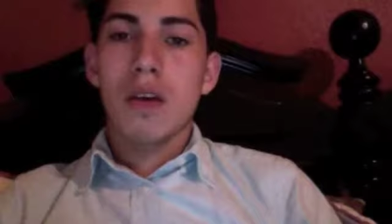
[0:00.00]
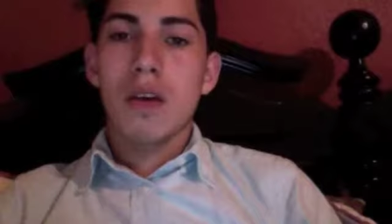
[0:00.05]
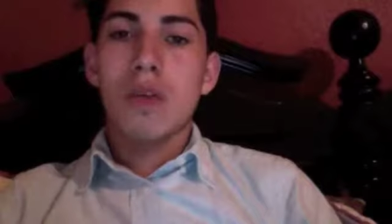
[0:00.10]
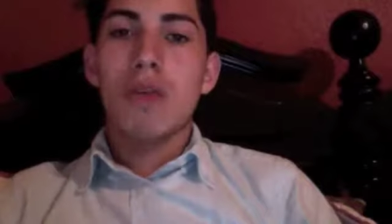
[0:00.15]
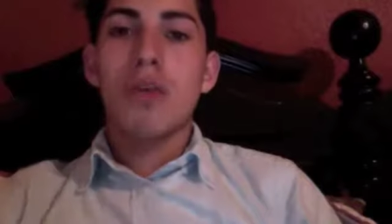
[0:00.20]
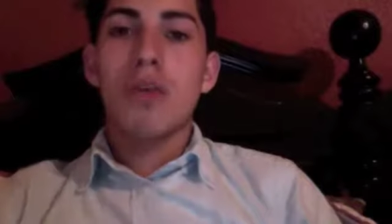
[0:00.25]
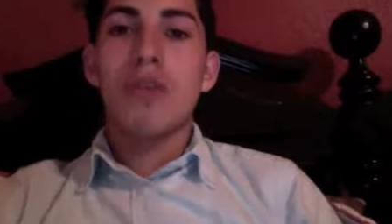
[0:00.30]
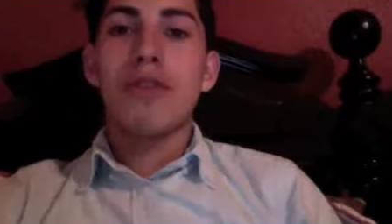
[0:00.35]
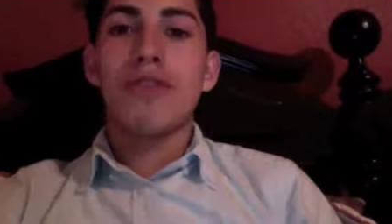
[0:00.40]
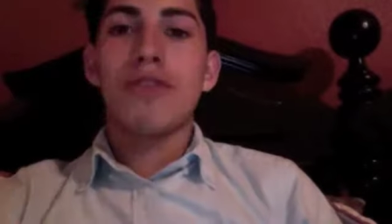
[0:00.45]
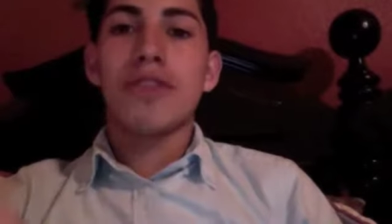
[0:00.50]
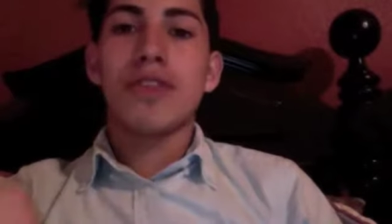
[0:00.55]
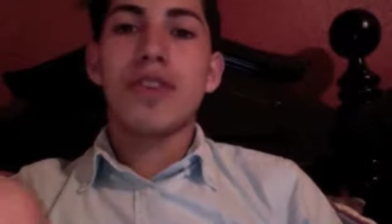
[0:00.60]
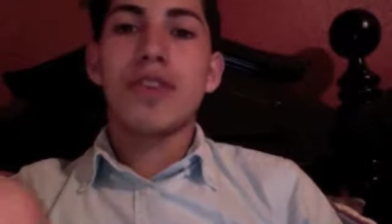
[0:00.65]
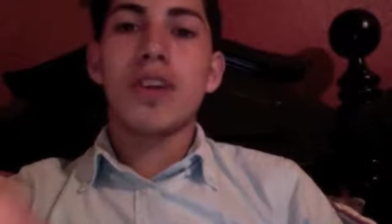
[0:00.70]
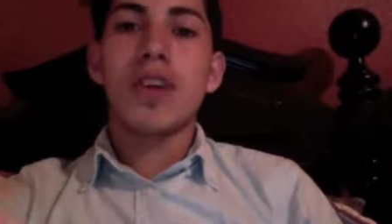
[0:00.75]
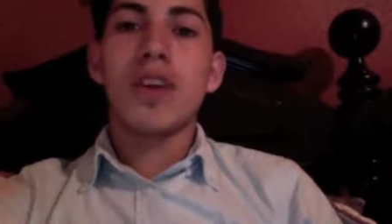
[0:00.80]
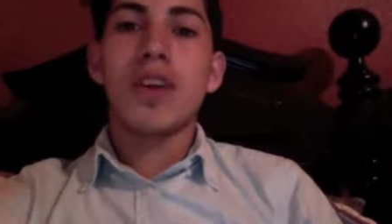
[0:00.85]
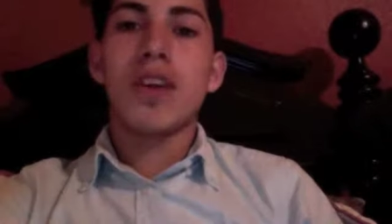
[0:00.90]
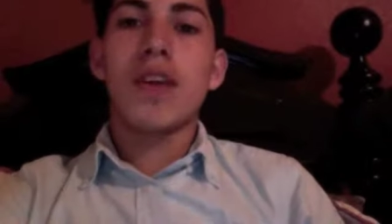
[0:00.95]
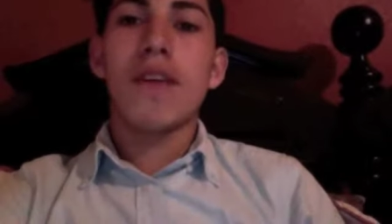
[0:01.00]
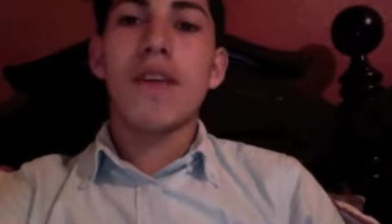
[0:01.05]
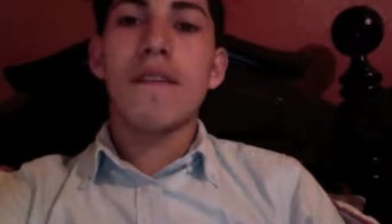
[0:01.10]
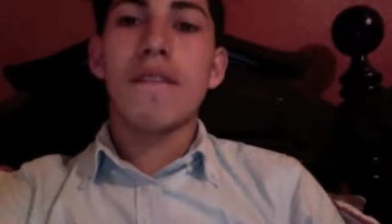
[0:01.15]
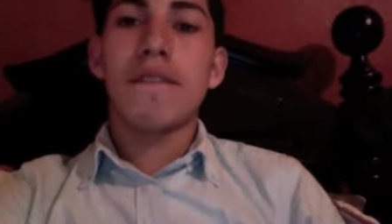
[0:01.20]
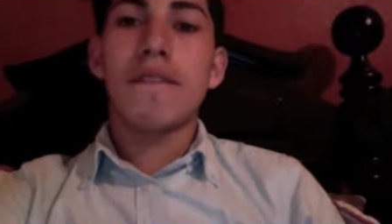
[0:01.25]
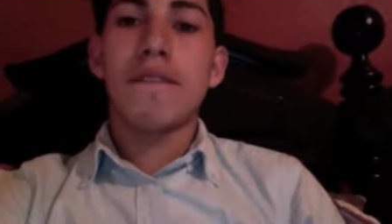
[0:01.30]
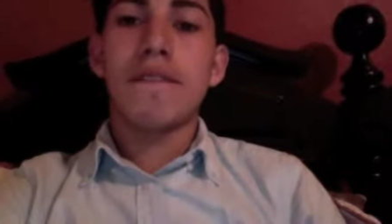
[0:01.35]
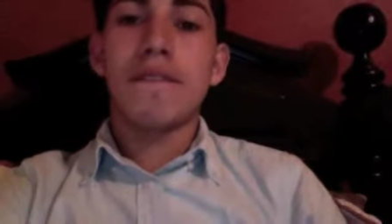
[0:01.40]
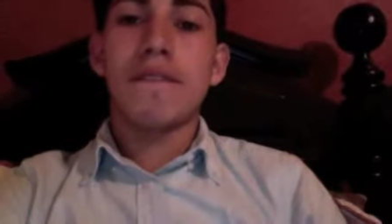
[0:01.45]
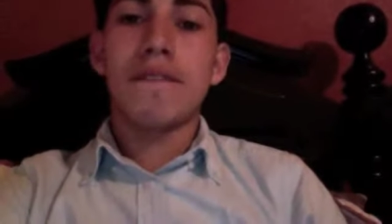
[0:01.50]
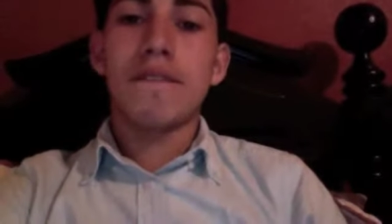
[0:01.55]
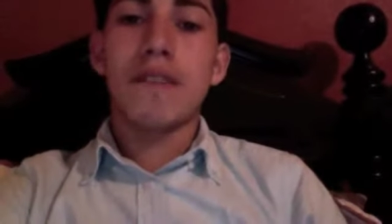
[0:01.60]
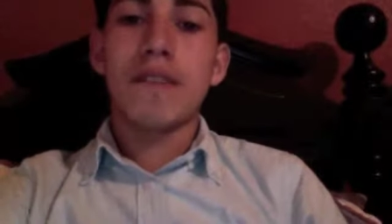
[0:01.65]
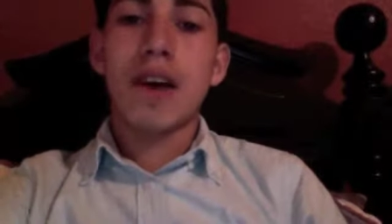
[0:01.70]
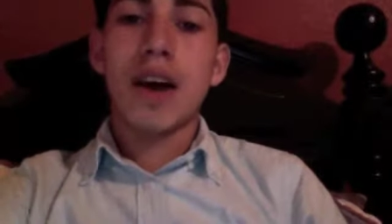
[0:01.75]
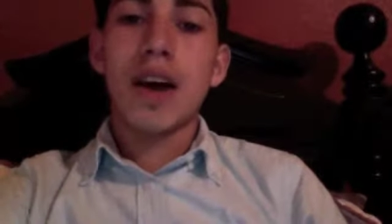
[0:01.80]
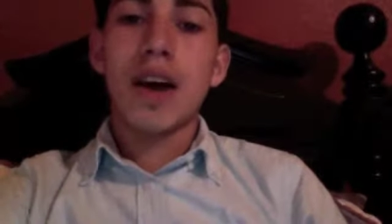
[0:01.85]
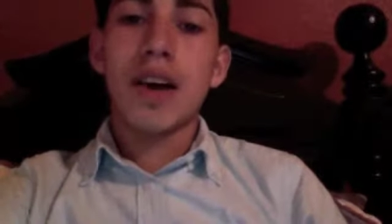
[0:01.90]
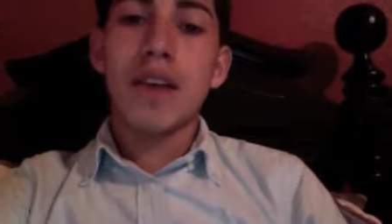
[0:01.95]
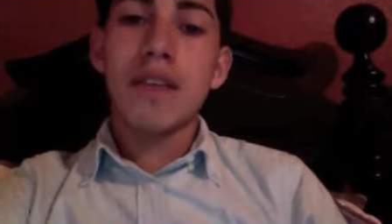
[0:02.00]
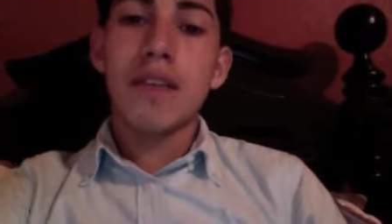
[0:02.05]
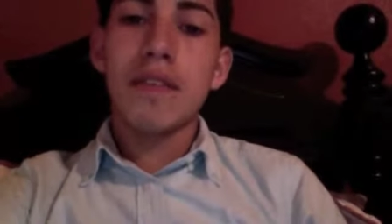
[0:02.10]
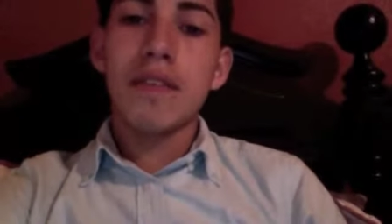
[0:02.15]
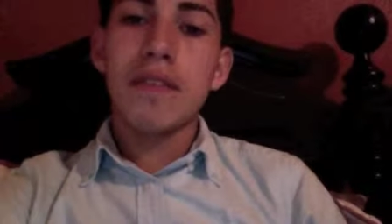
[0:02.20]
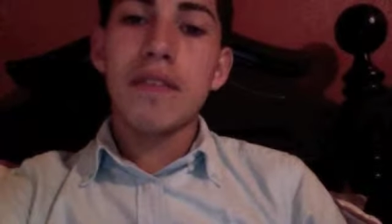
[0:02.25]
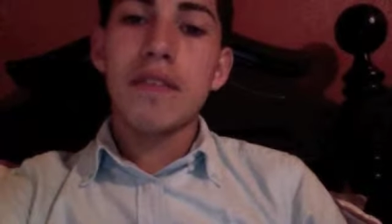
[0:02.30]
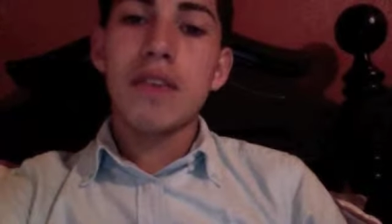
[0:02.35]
Well, fatigue. five